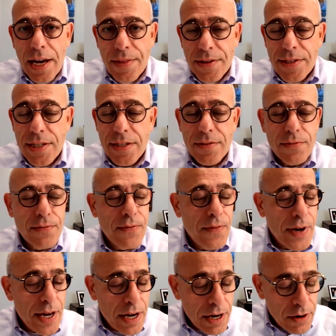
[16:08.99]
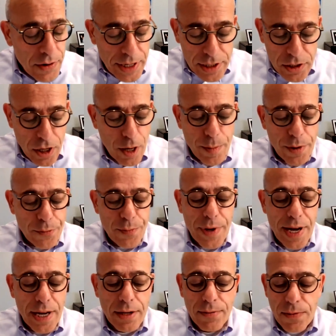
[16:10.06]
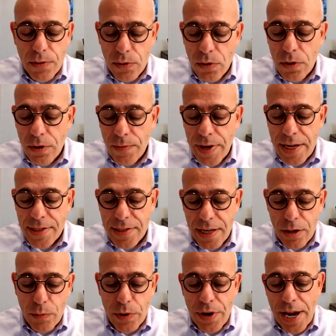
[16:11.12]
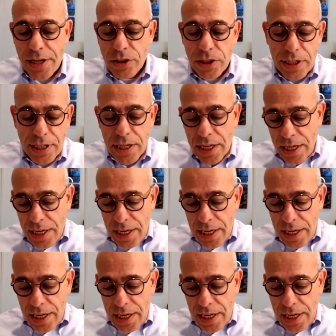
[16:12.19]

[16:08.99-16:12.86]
This is very top of mind for all of us, and we're actually